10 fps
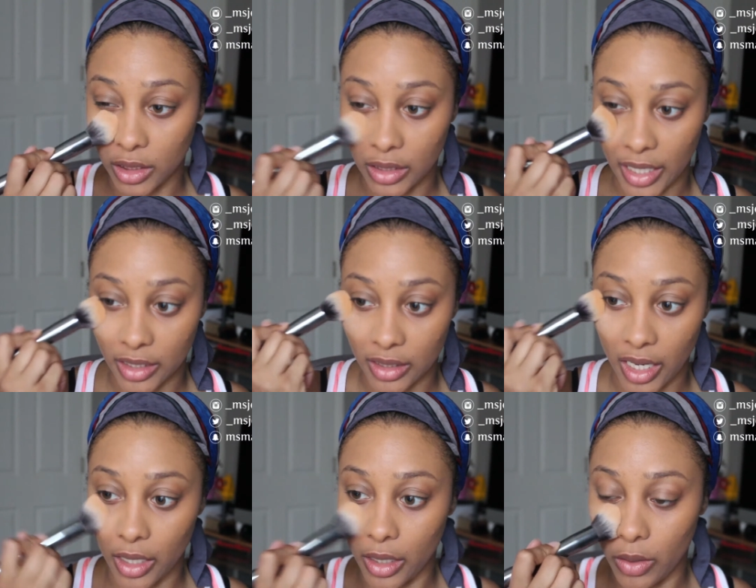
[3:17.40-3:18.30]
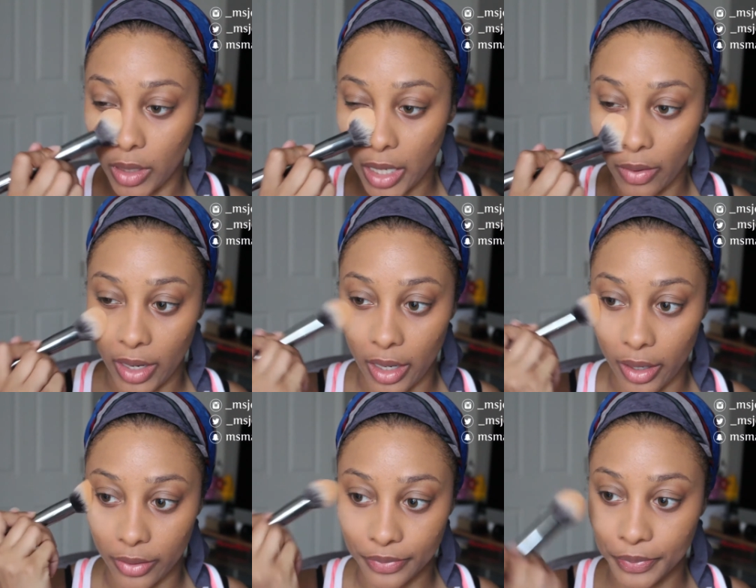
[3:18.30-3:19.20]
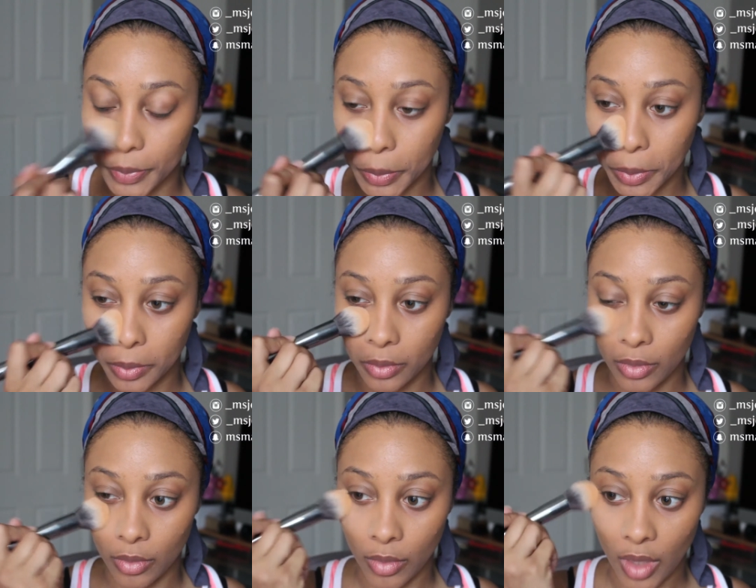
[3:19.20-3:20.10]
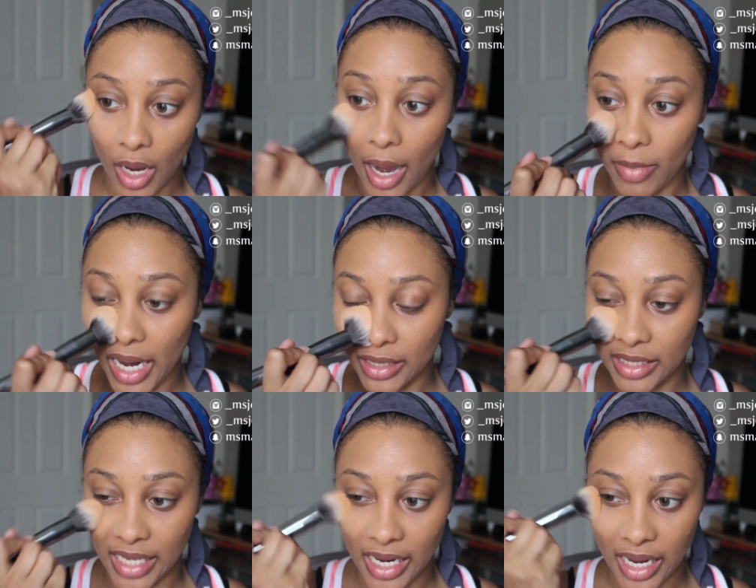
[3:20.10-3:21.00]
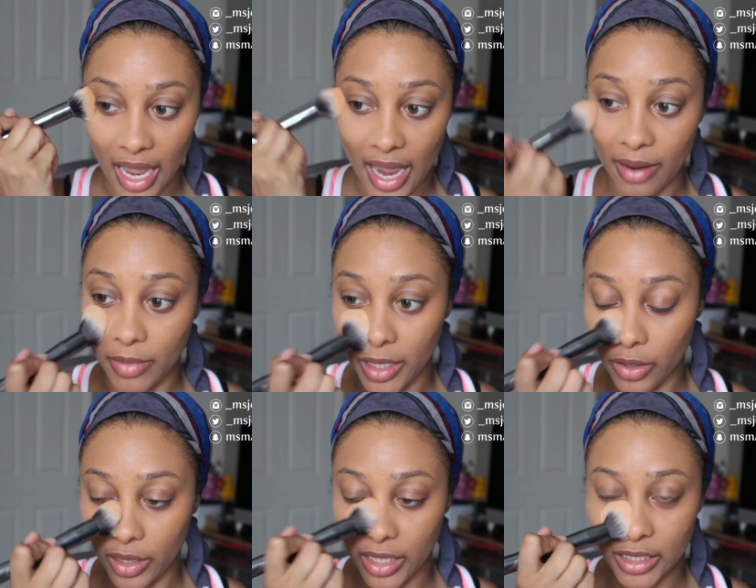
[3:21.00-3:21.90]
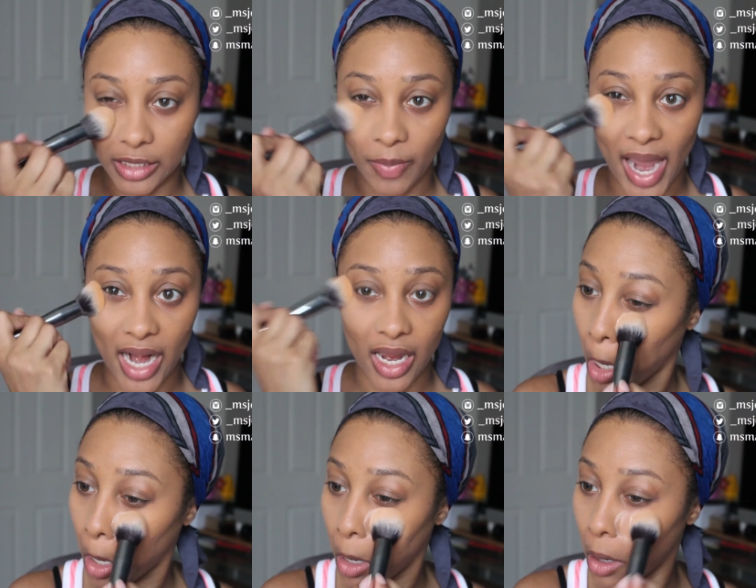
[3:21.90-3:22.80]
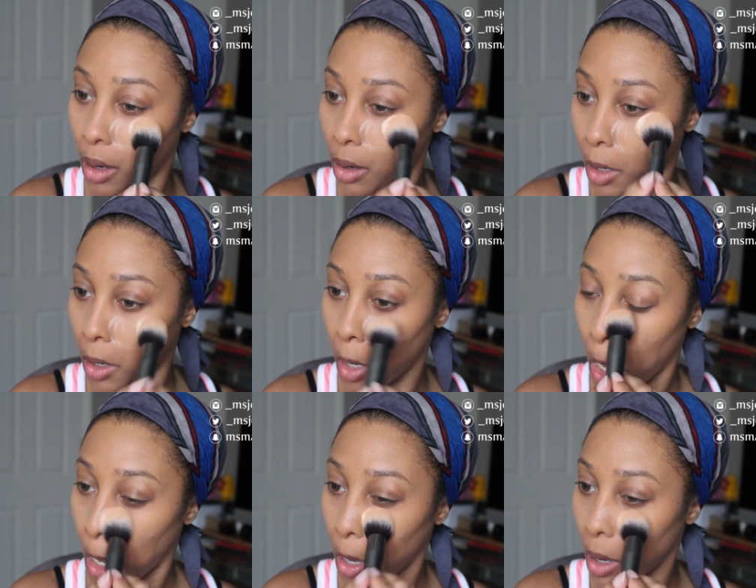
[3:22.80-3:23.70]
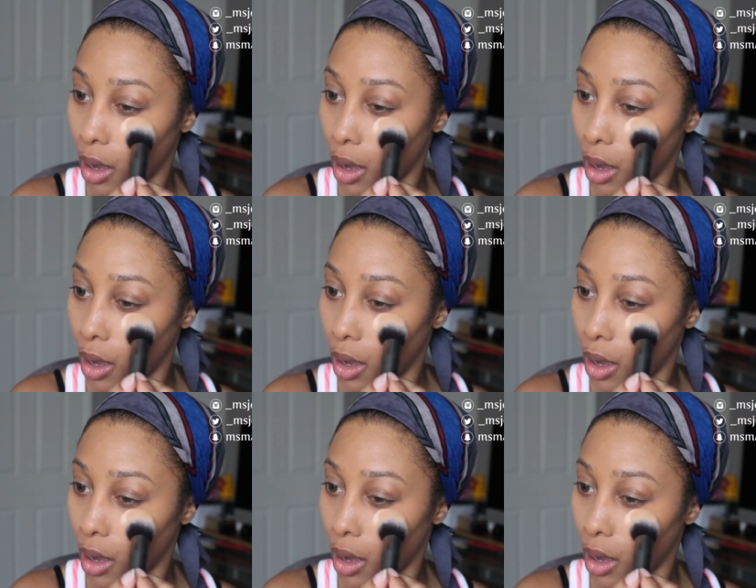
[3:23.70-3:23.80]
I just can't do it, not right now. I'm not setting, I am literally just patting it into my skin.